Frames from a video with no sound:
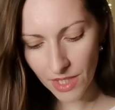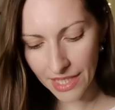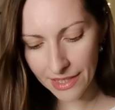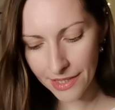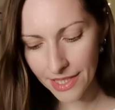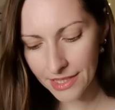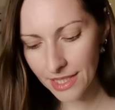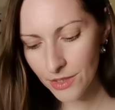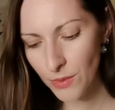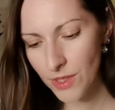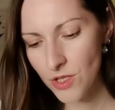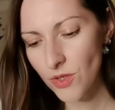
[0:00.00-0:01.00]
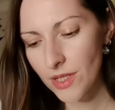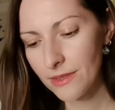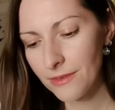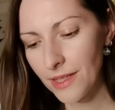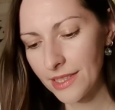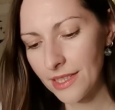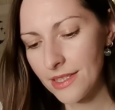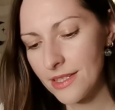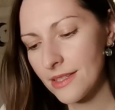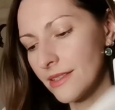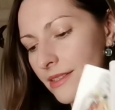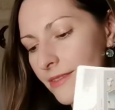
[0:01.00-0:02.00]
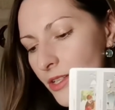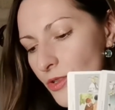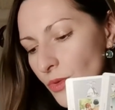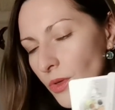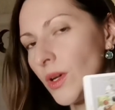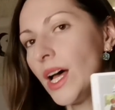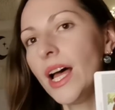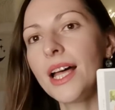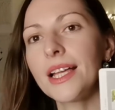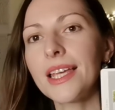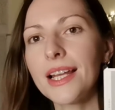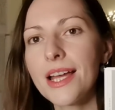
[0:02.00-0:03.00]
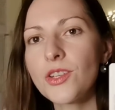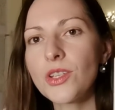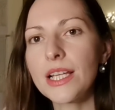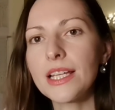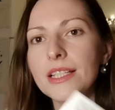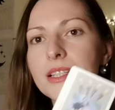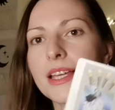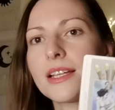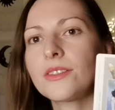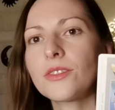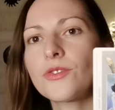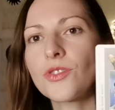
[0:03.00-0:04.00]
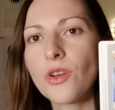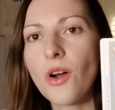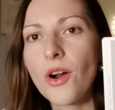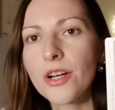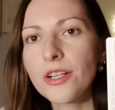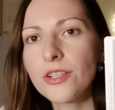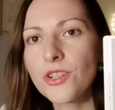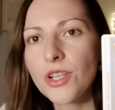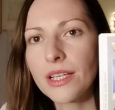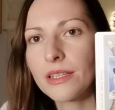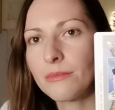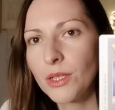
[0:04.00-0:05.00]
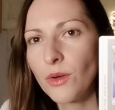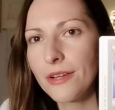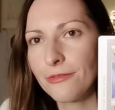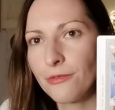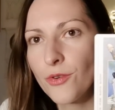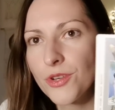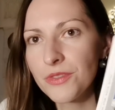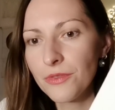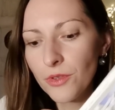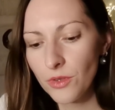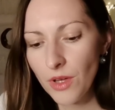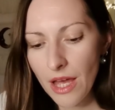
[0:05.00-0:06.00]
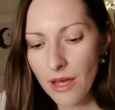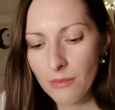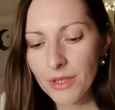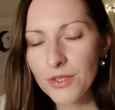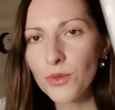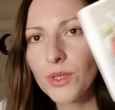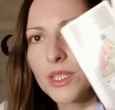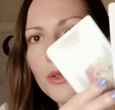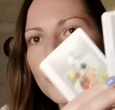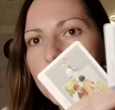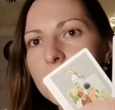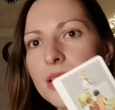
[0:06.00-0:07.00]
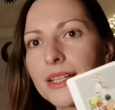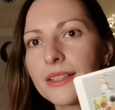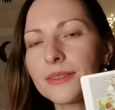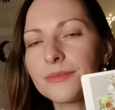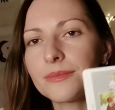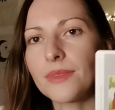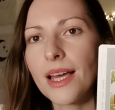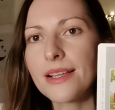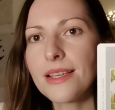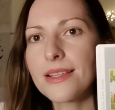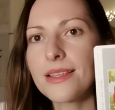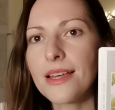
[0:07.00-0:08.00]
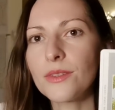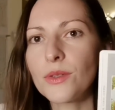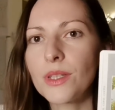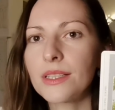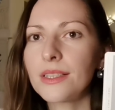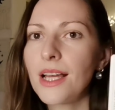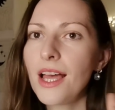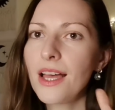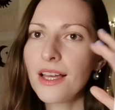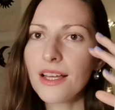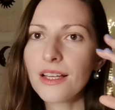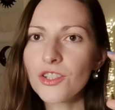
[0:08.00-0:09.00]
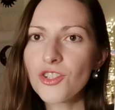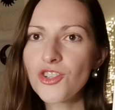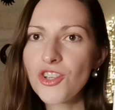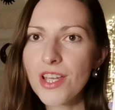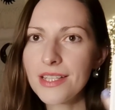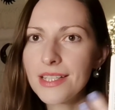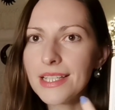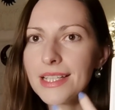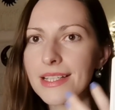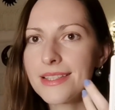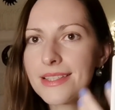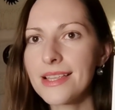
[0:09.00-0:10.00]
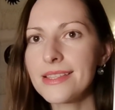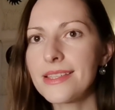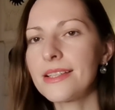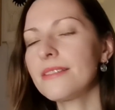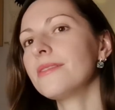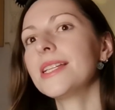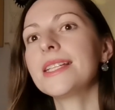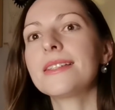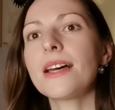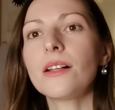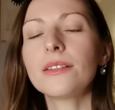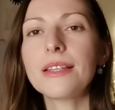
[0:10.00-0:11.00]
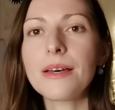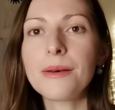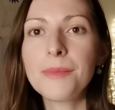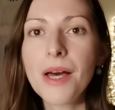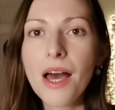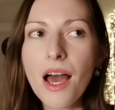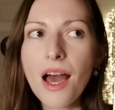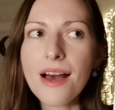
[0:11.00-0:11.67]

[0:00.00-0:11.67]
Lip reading: And I think that you enjoy the fact that this individual can actually take charge and can be quite forceful, but you can always, like, as I said, you can gently and sensitively tell them,